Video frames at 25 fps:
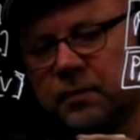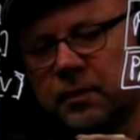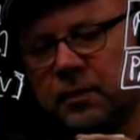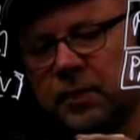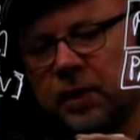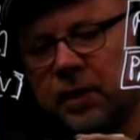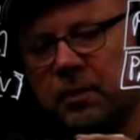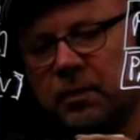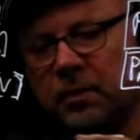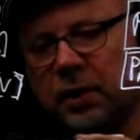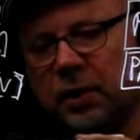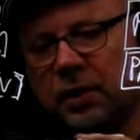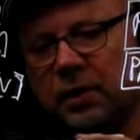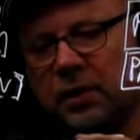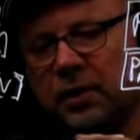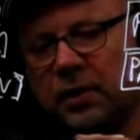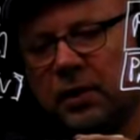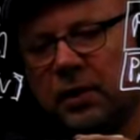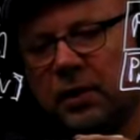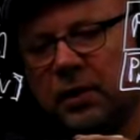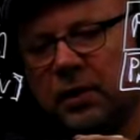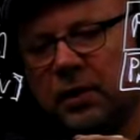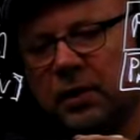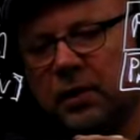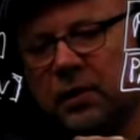But
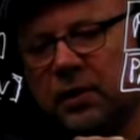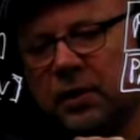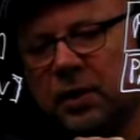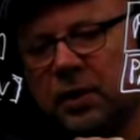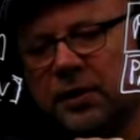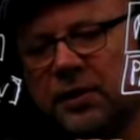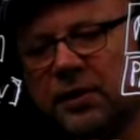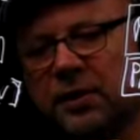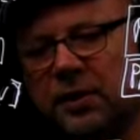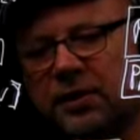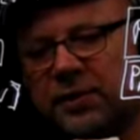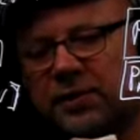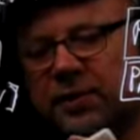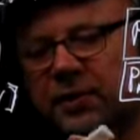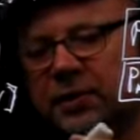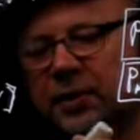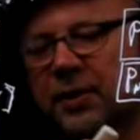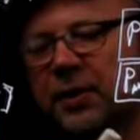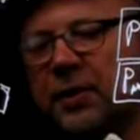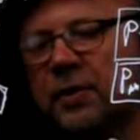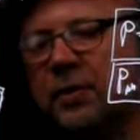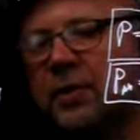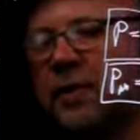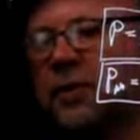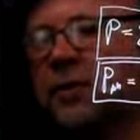that doesn't
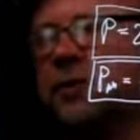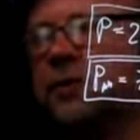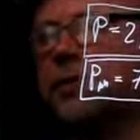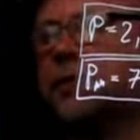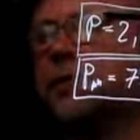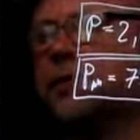give us